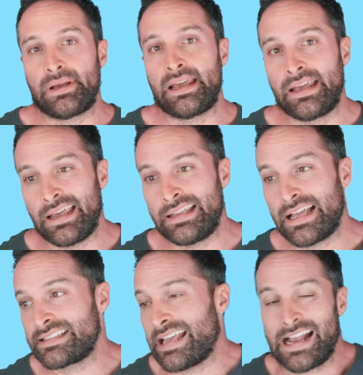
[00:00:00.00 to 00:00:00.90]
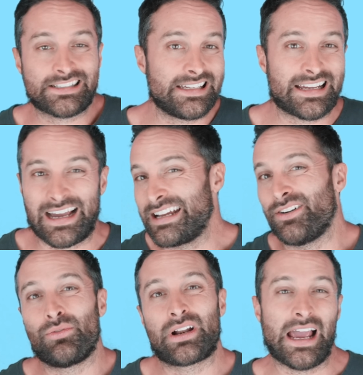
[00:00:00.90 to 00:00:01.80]
And that's actually kind
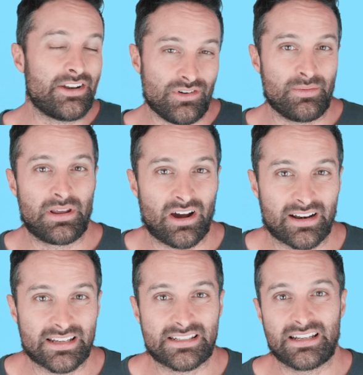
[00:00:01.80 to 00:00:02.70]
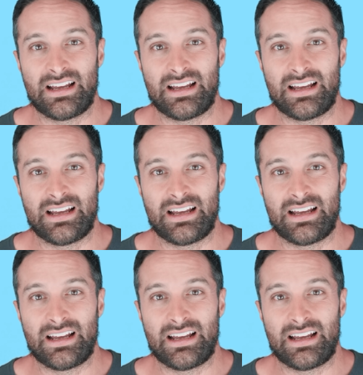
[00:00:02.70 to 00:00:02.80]
of what I do, to be honest.